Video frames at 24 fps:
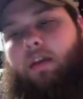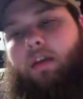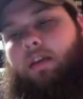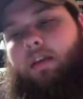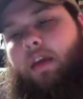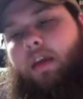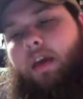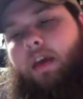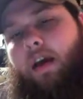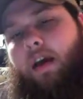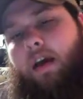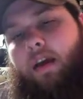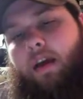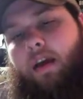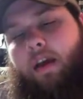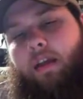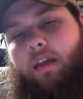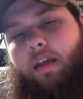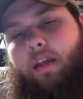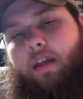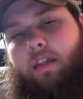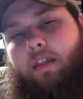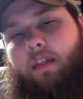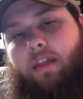Yeah,
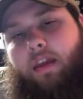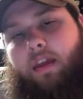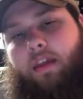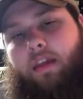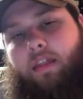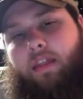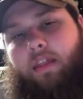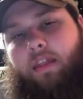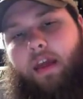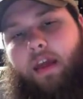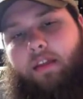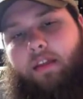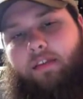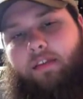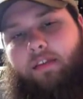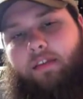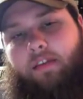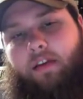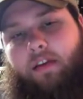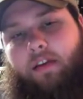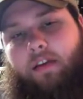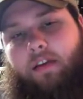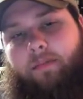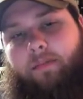I think that's
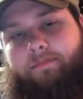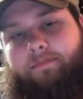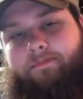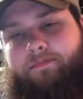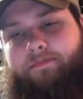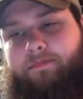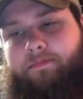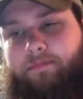I